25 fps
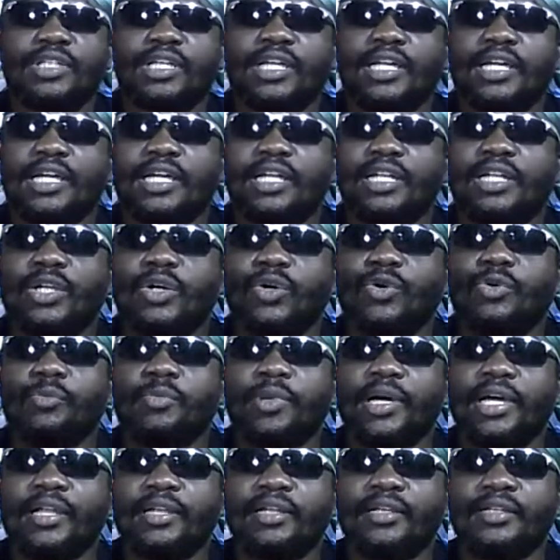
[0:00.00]
Until
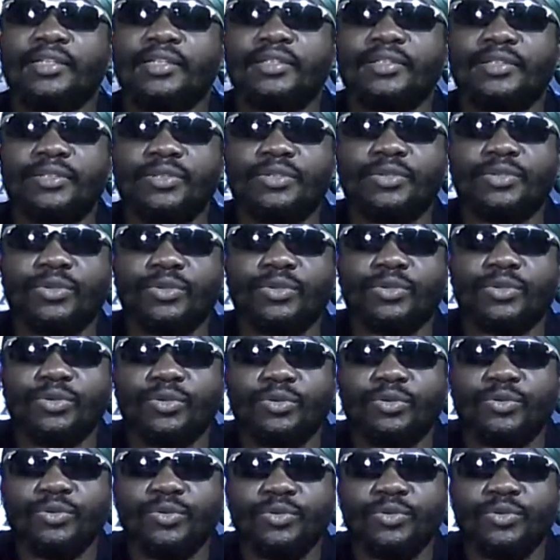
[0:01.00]
when the Most